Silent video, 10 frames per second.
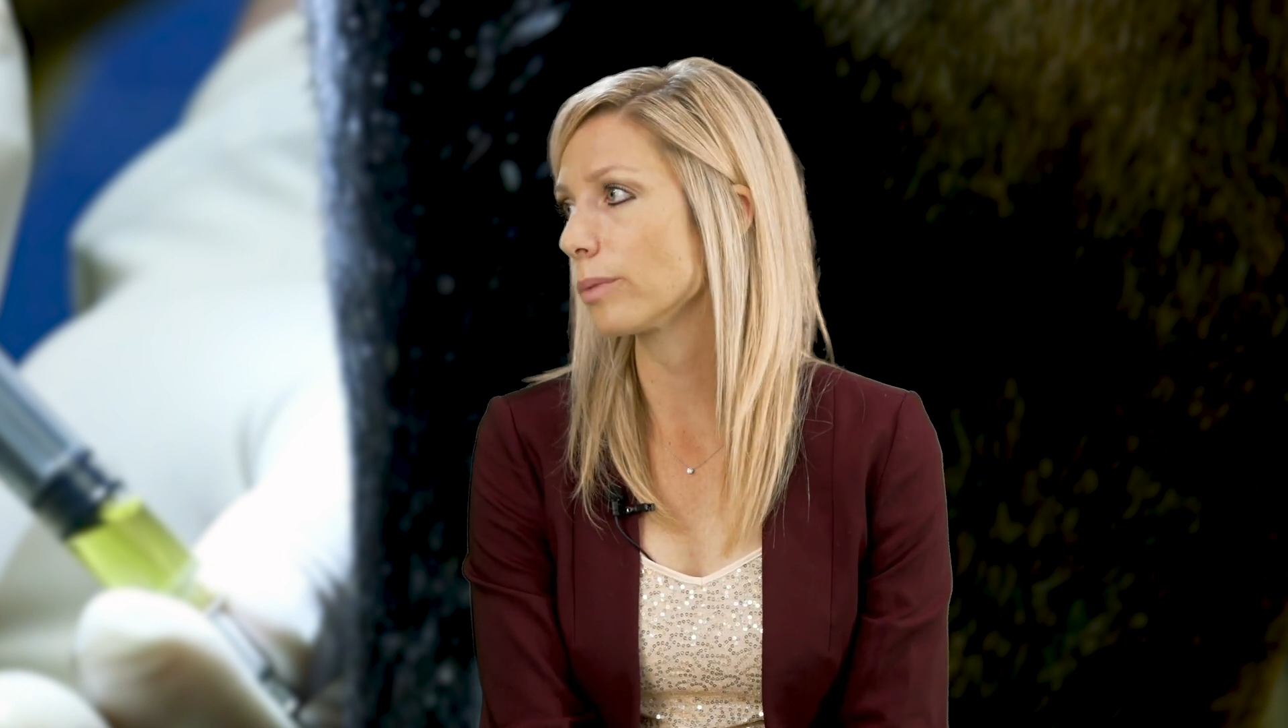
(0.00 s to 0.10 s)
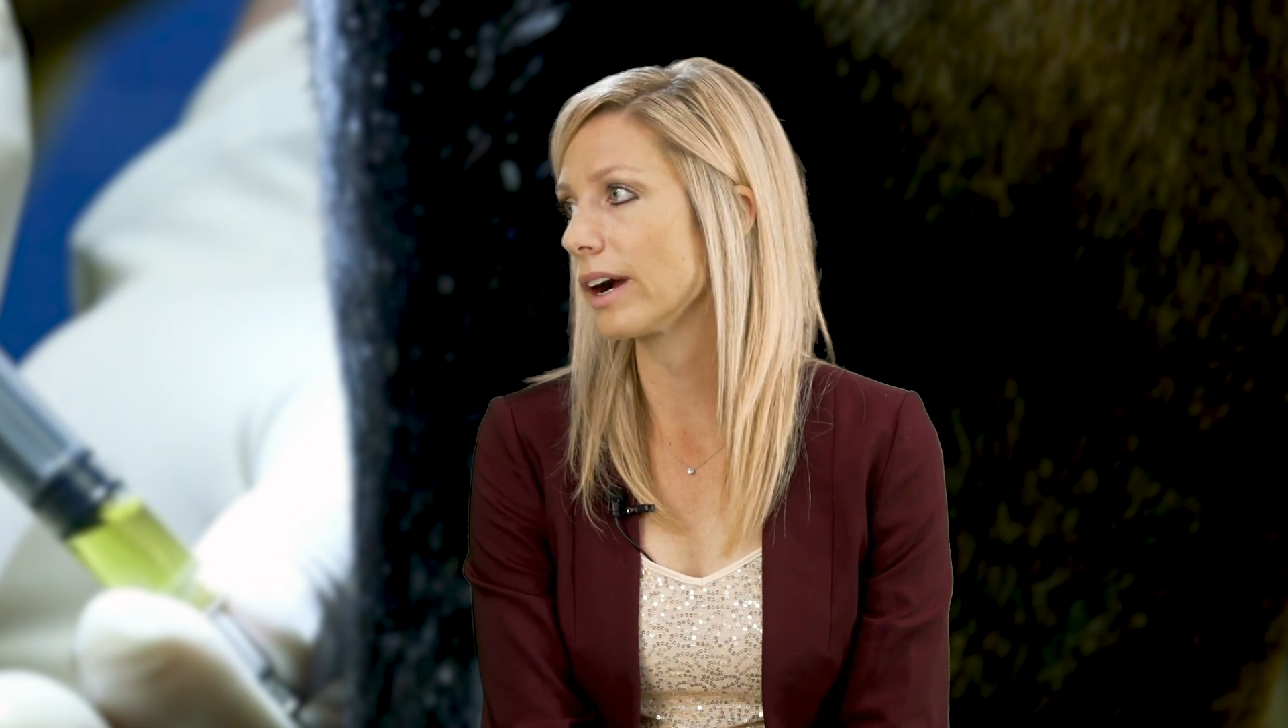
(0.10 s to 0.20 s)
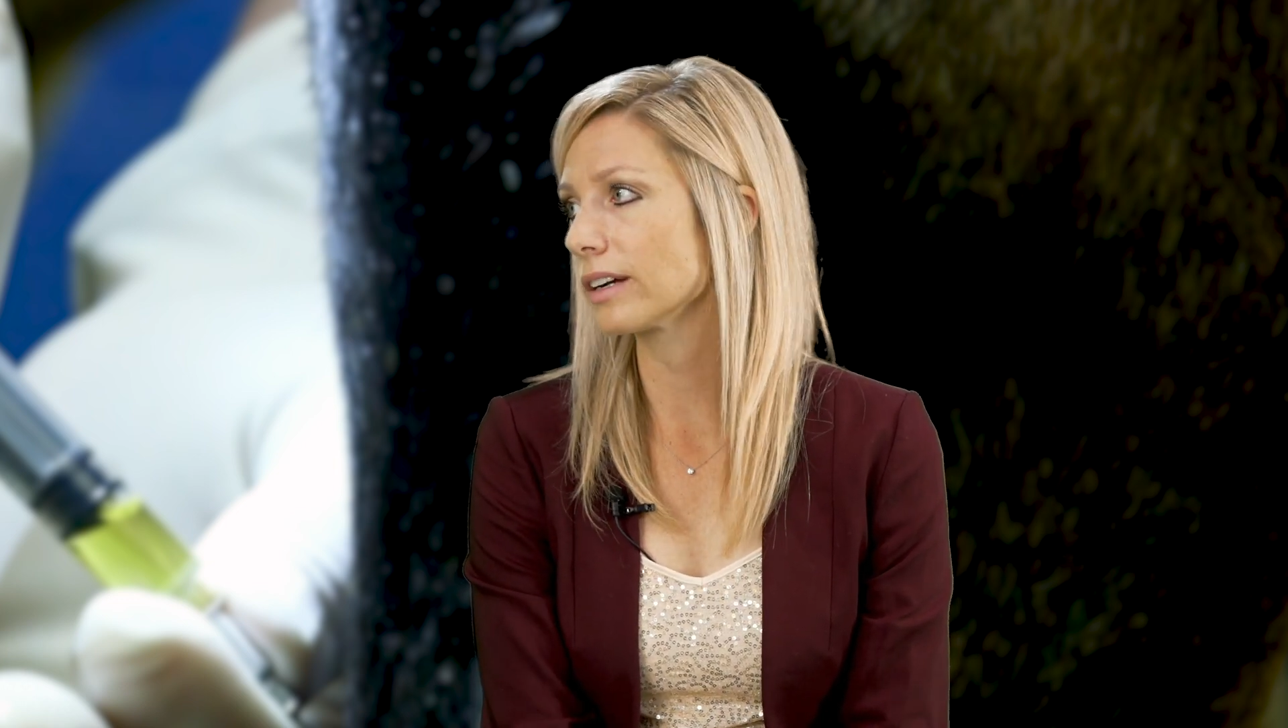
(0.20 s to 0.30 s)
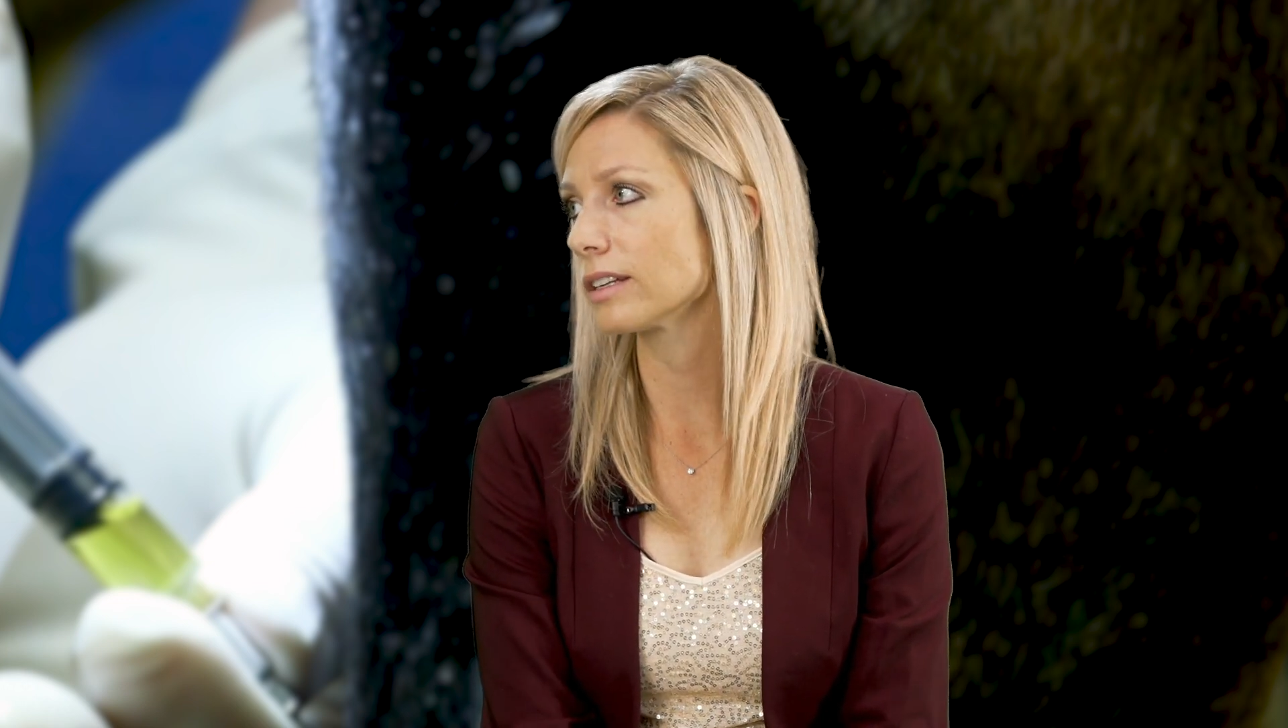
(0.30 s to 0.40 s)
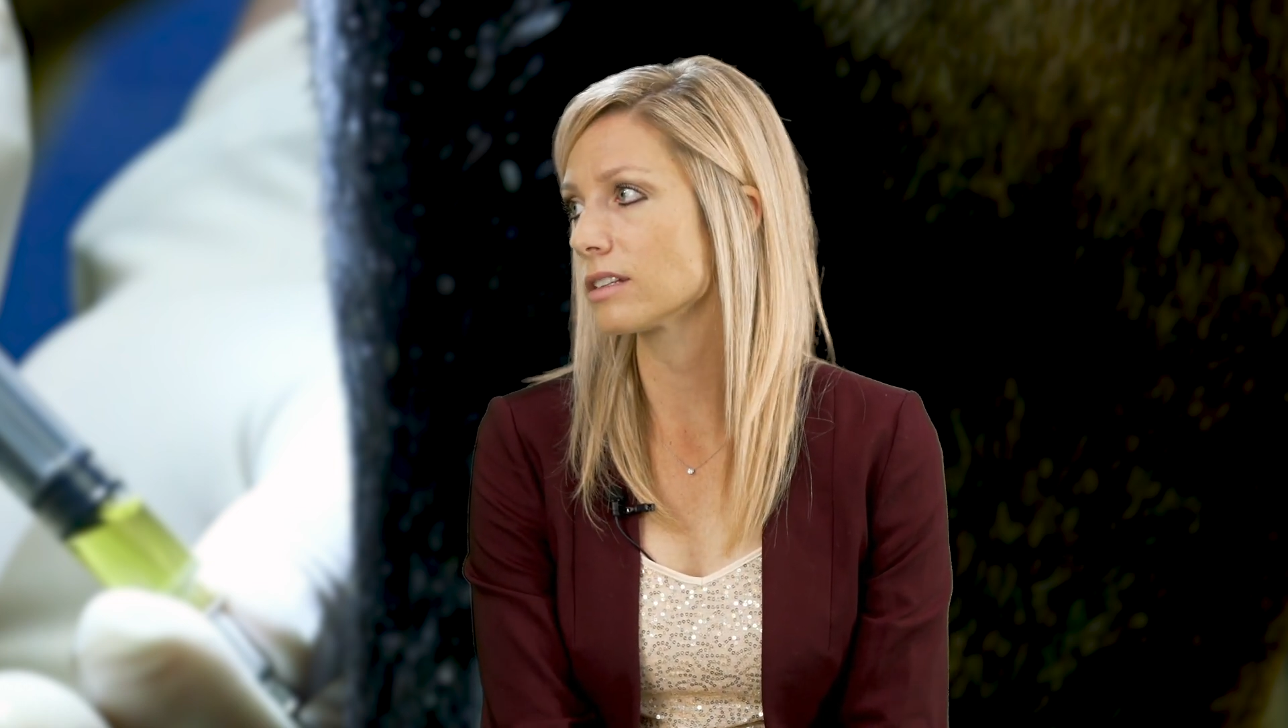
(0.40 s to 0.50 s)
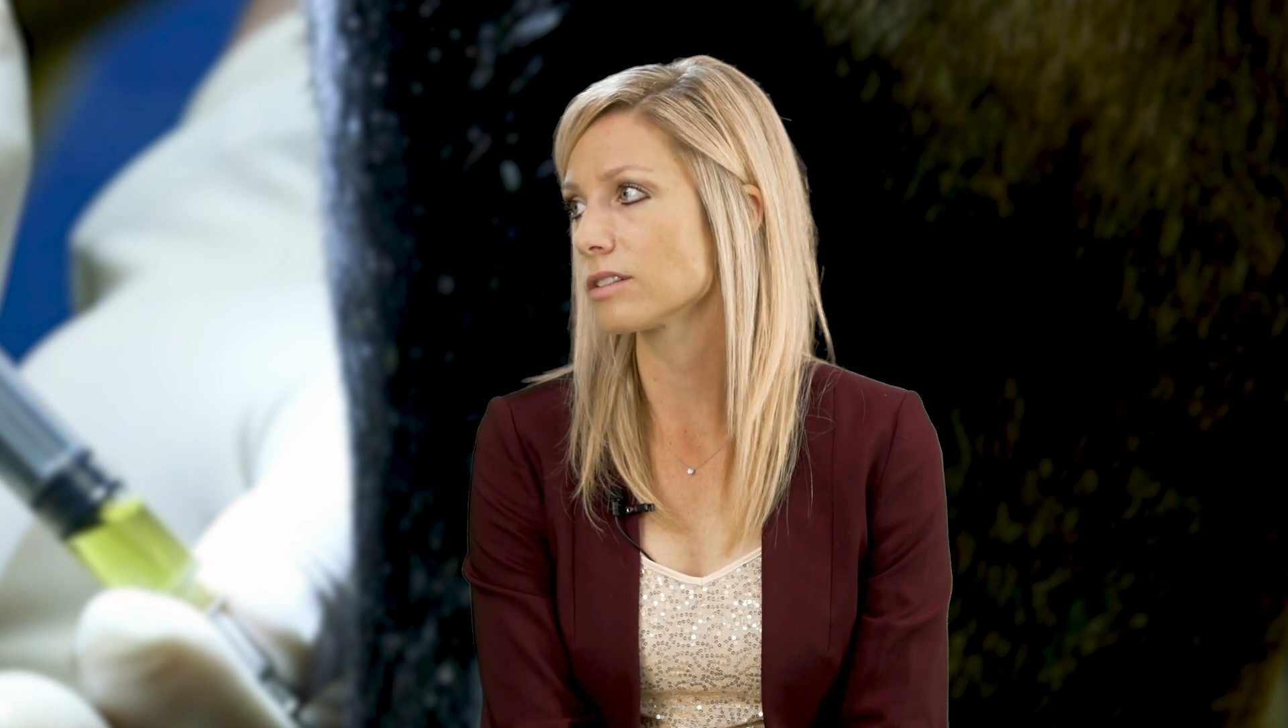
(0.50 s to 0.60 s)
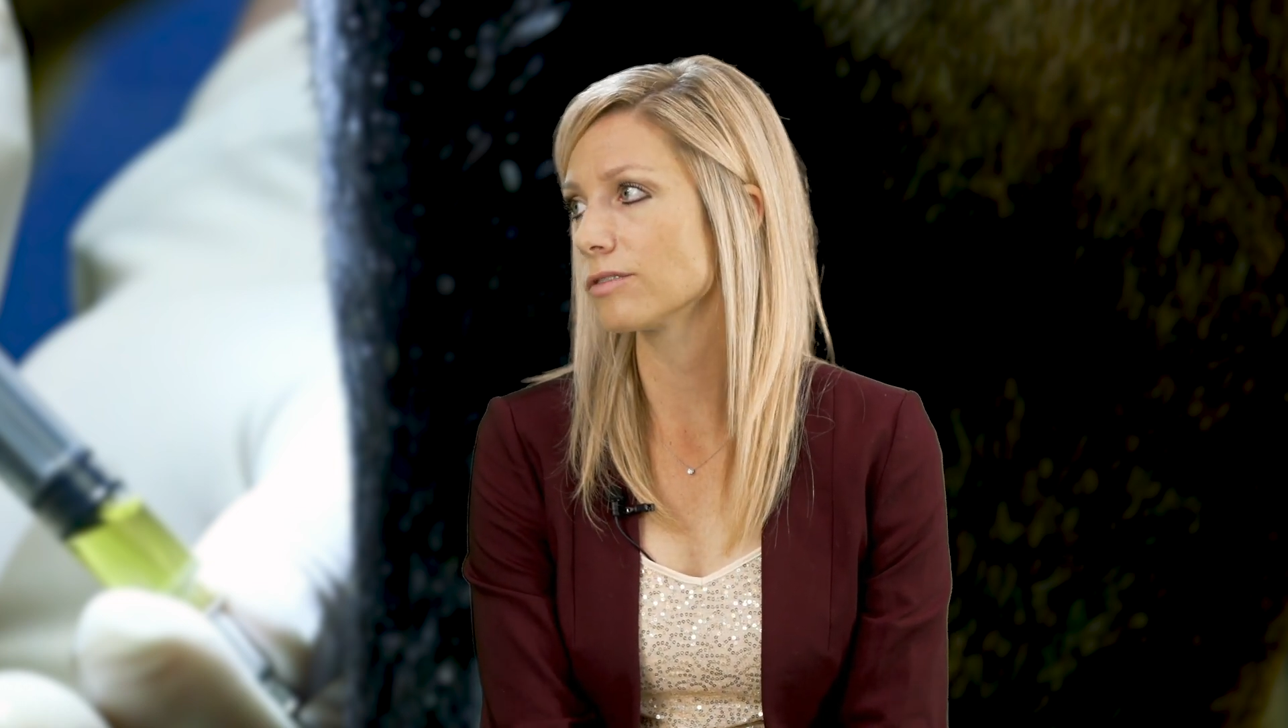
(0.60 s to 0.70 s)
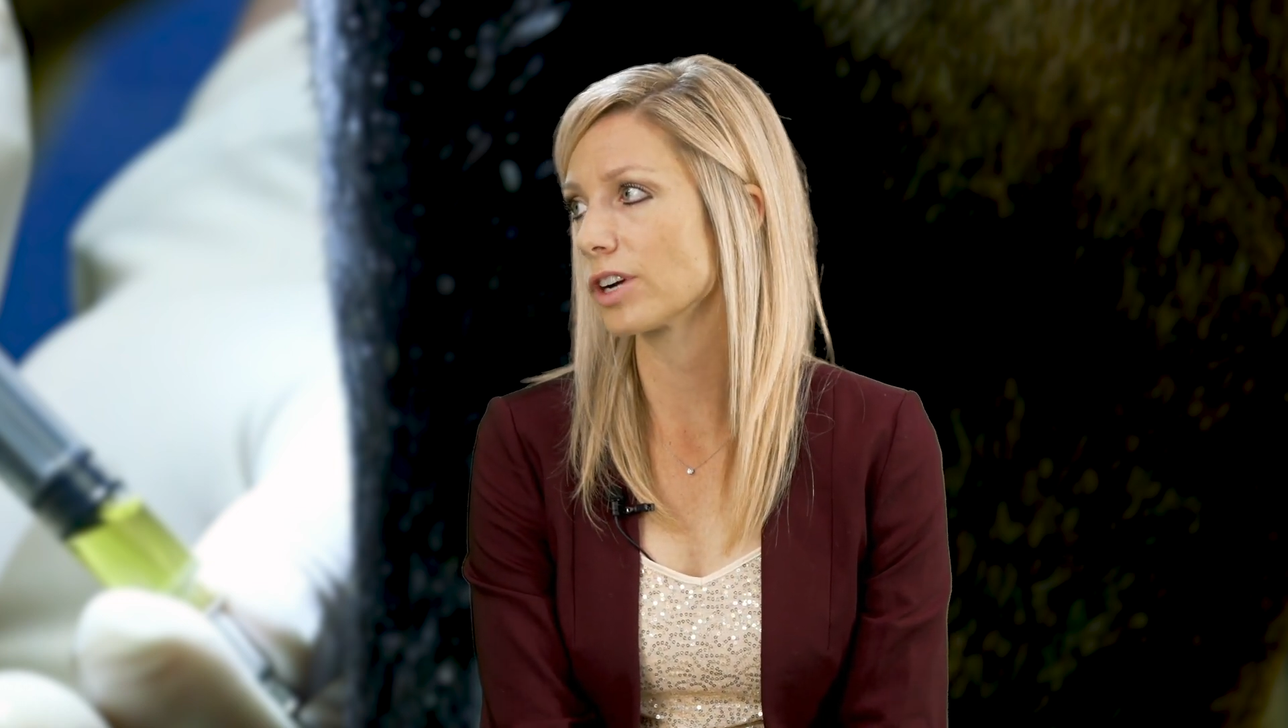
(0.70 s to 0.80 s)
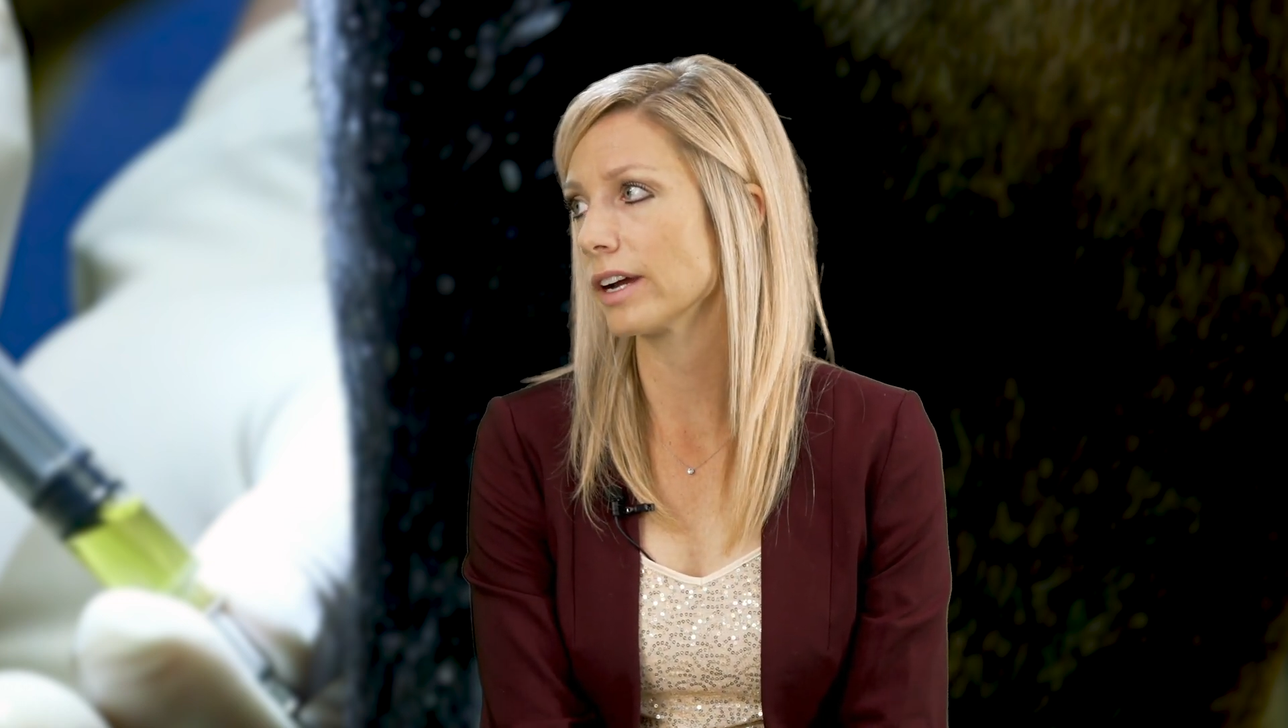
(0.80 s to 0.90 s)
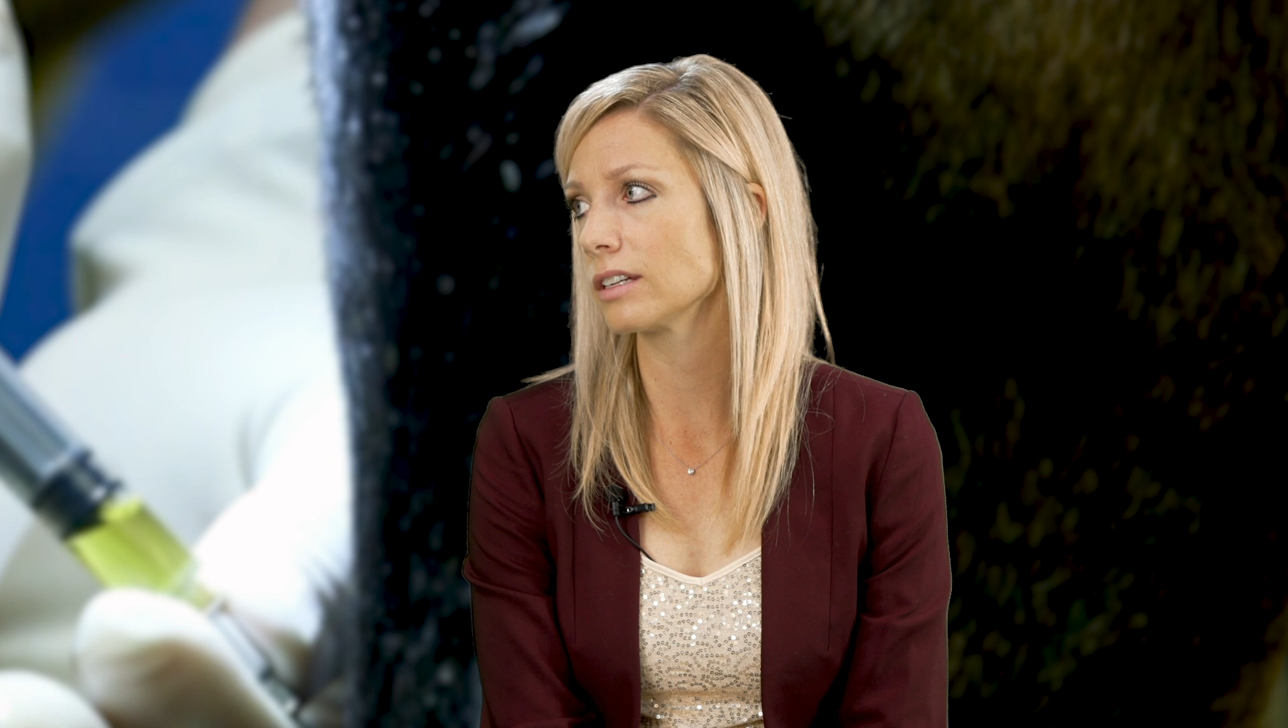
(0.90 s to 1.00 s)
practice
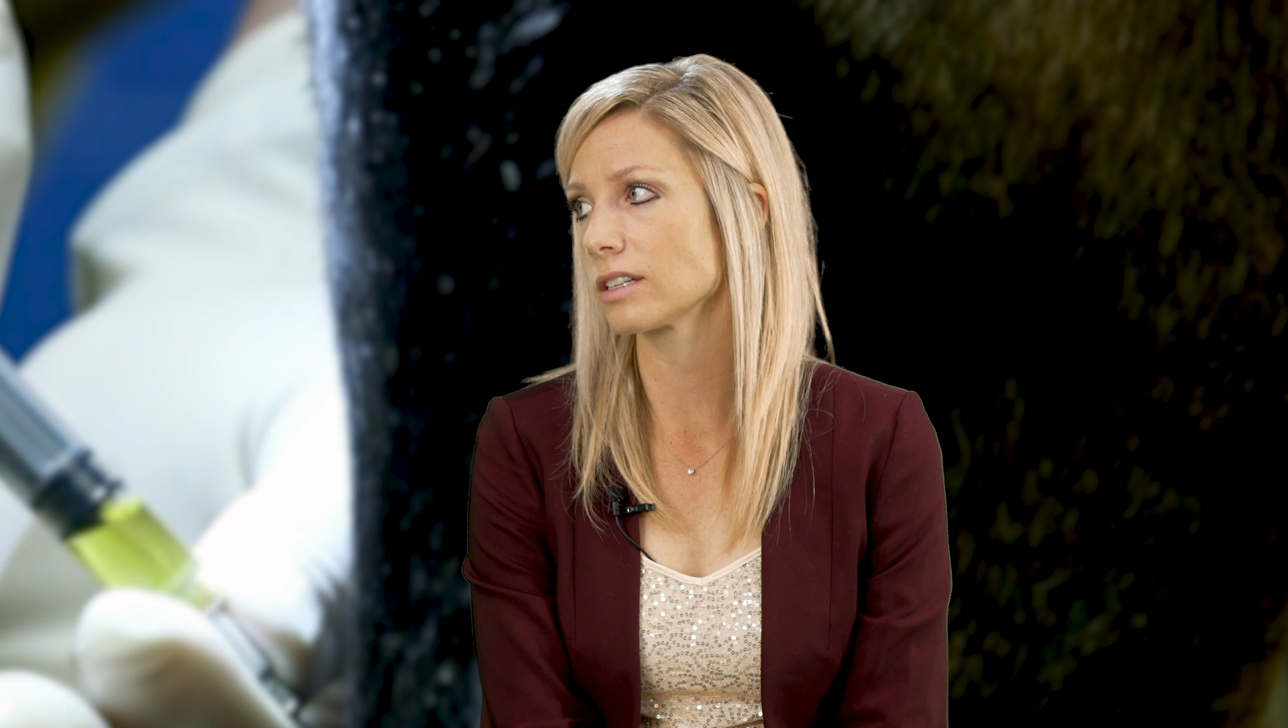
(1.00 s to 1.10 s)
of trying